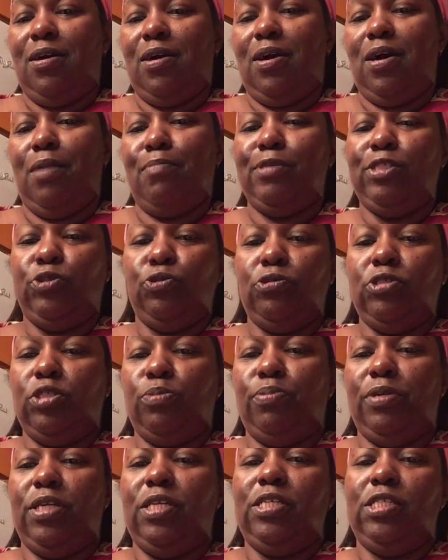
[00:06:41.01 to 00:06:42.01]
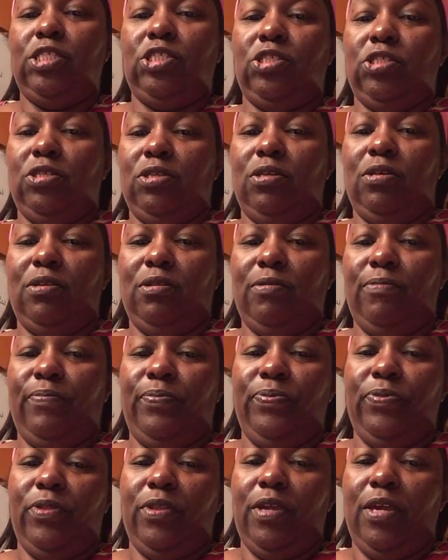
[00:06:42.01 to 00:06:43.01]
I'm a Georgia peach
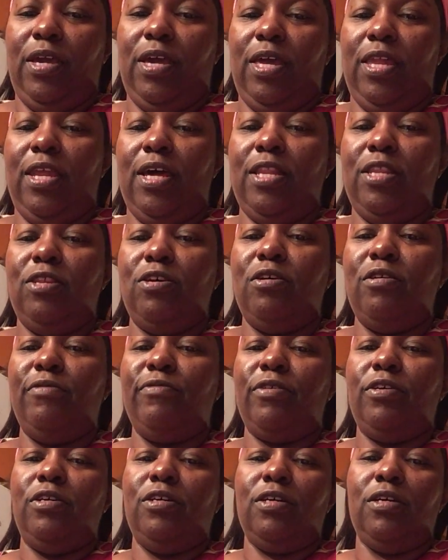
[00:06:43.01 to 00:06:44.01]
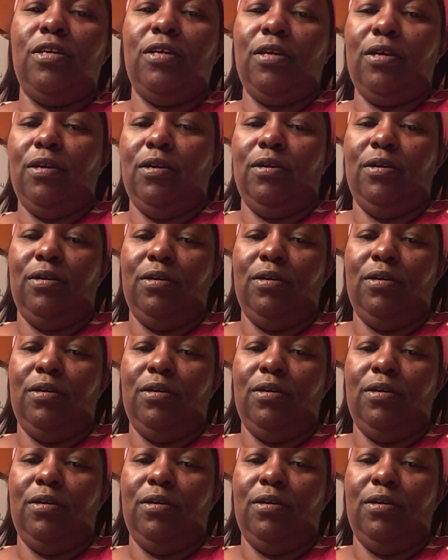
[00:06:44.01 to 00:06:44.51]
and I love cooking.